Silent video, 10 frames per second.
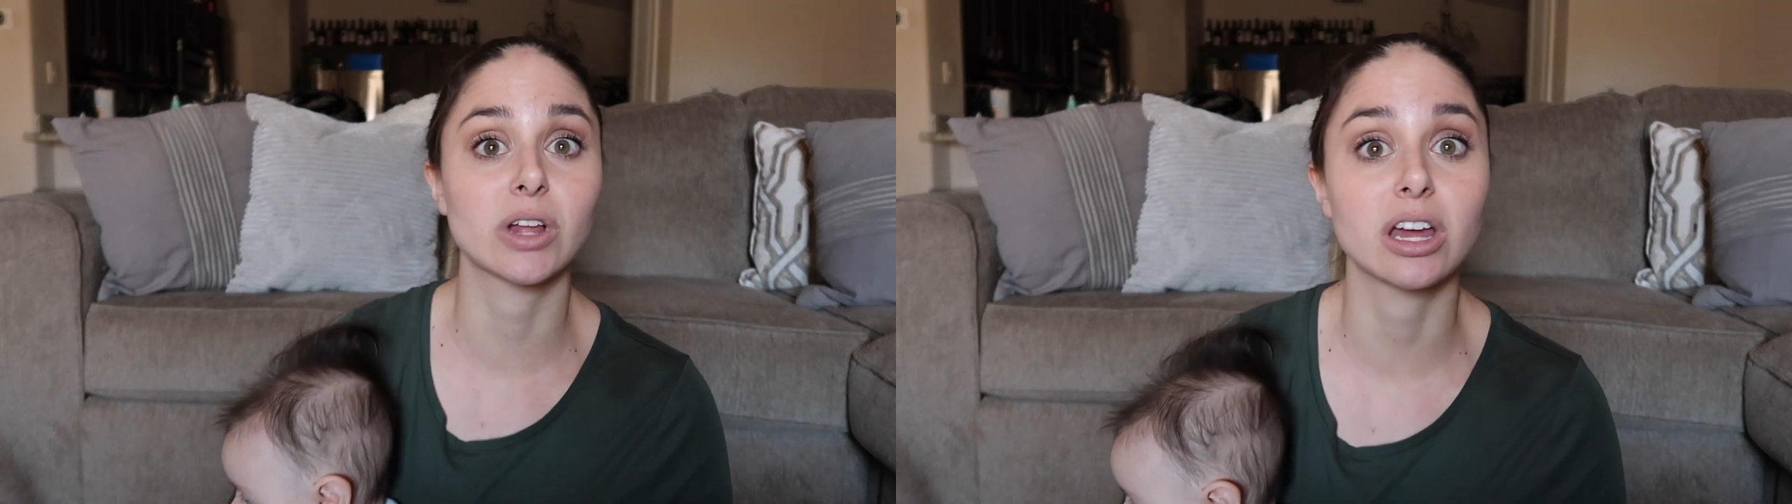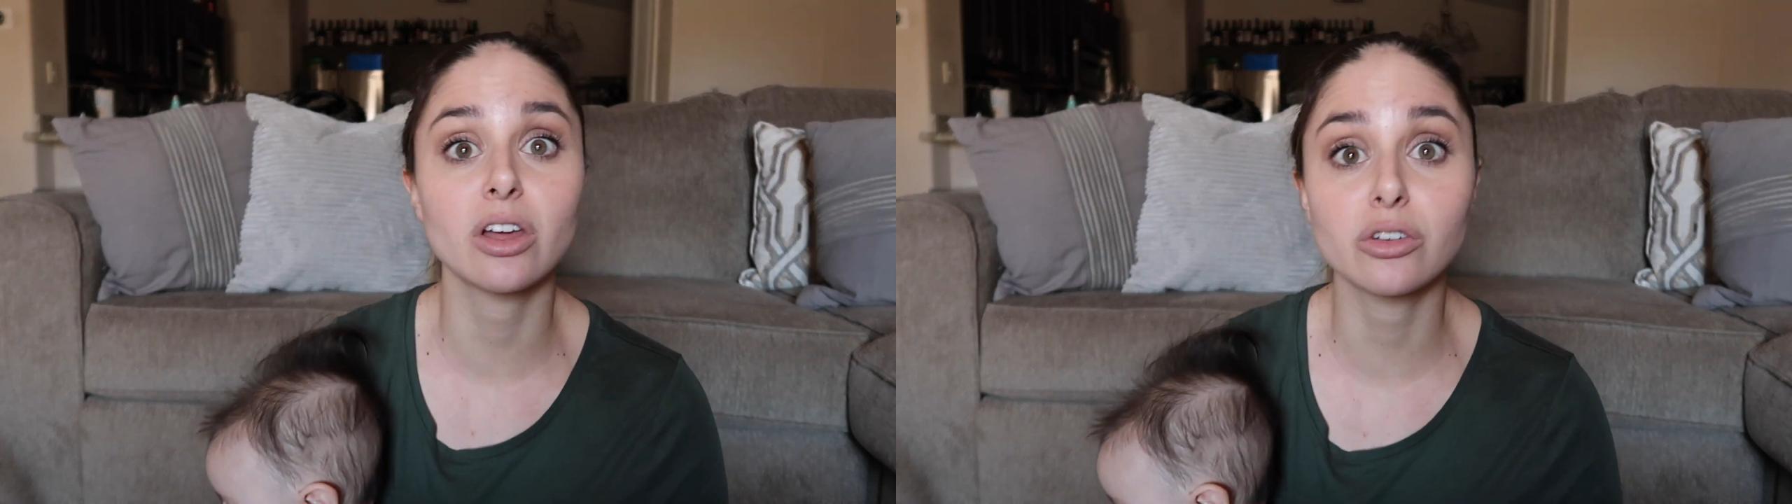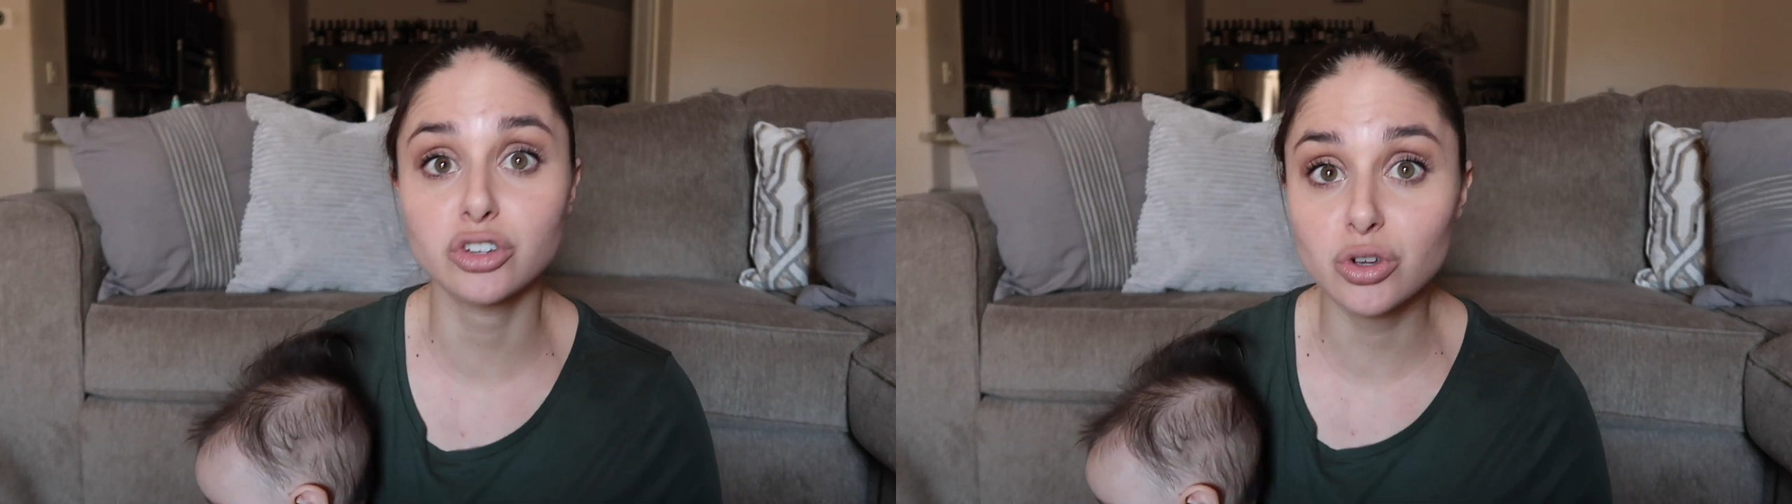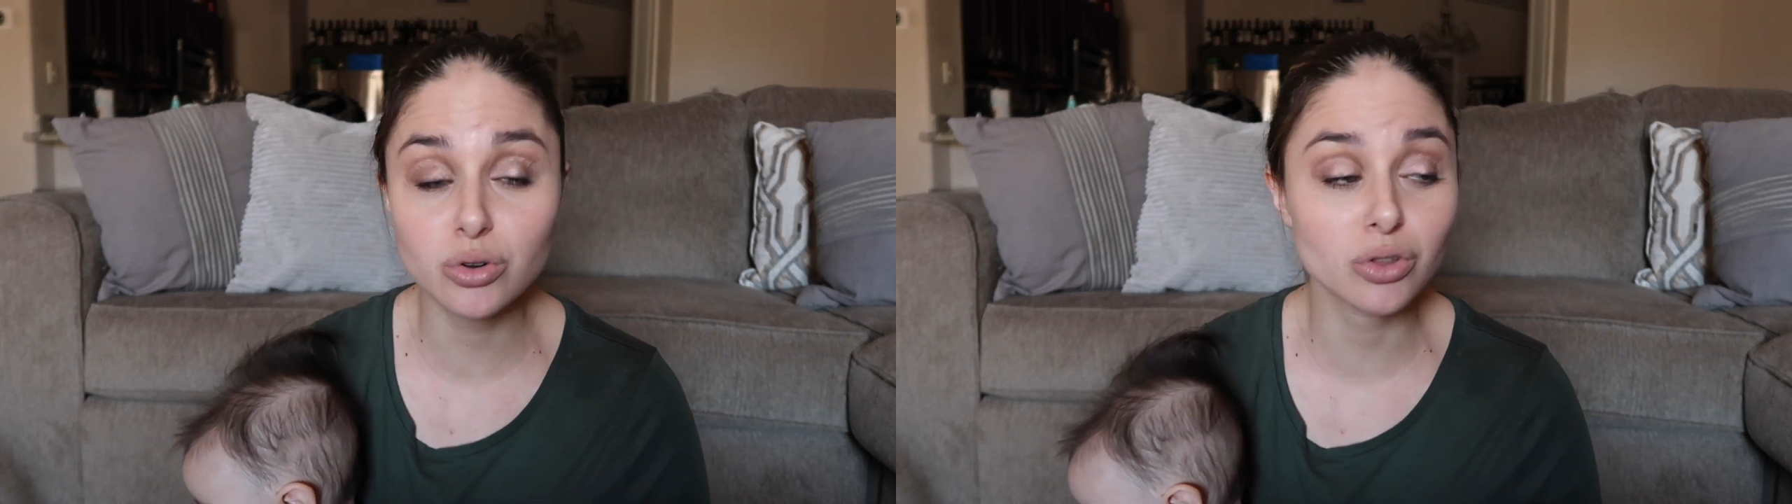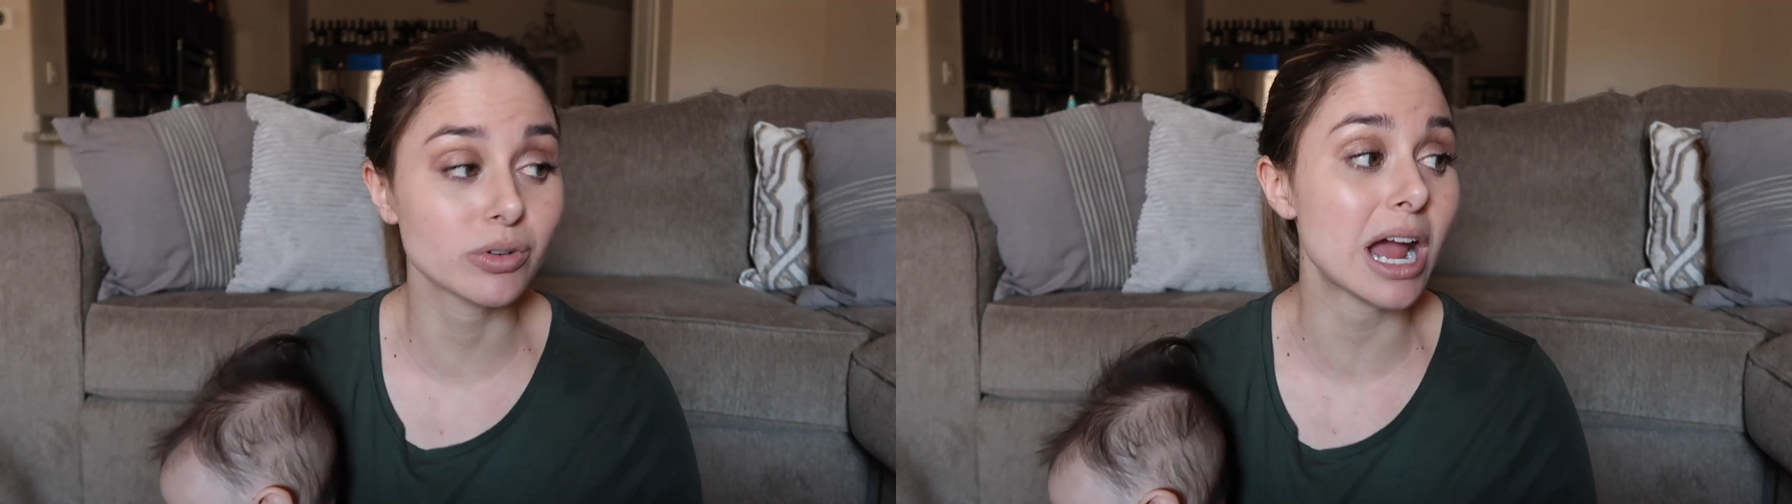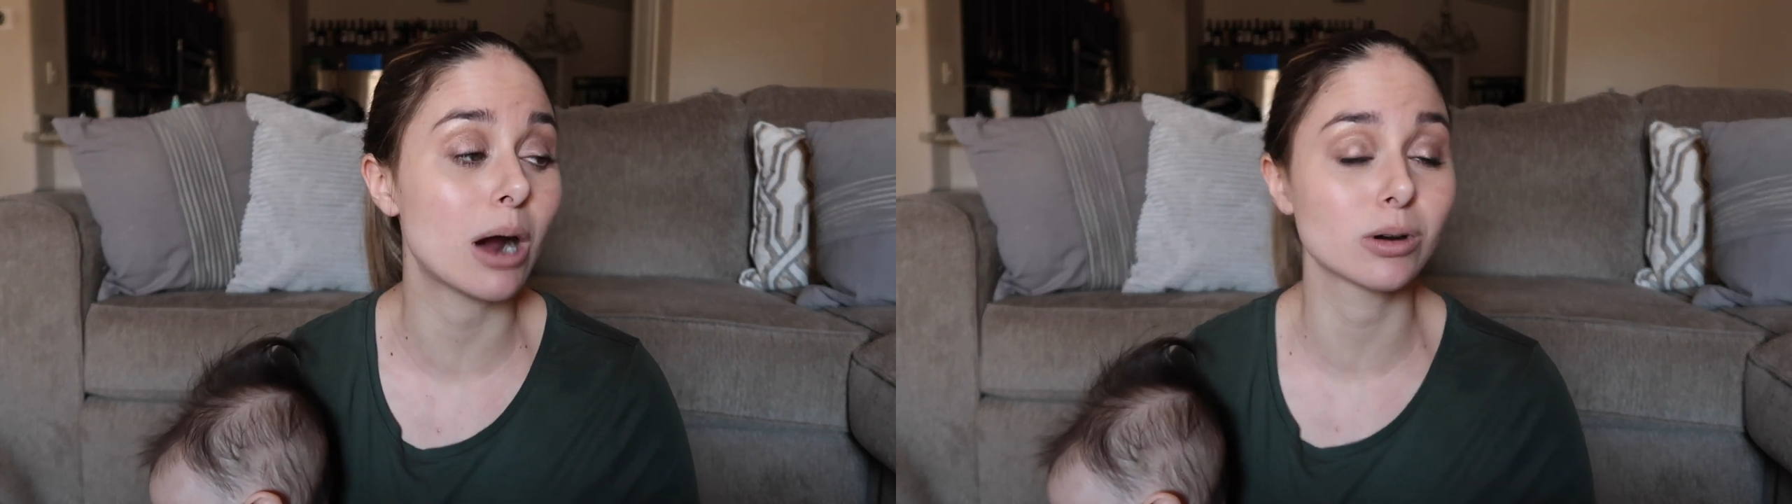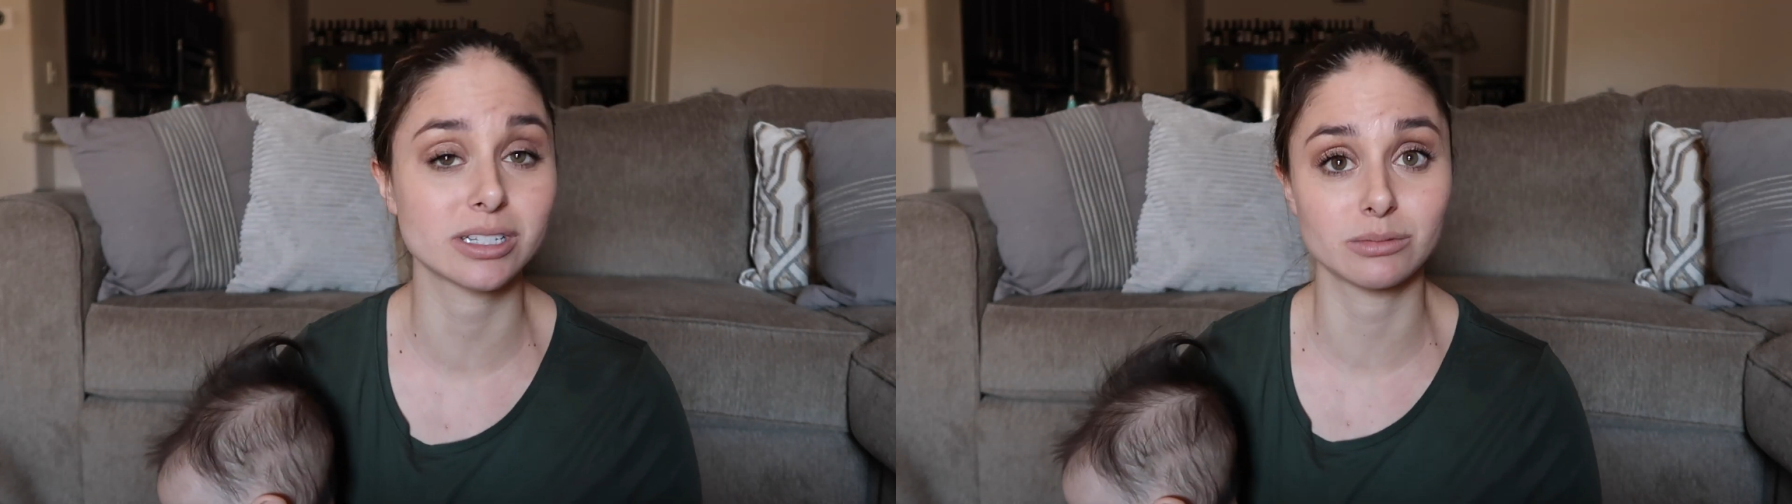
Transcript: for like another 2 to 3 hours.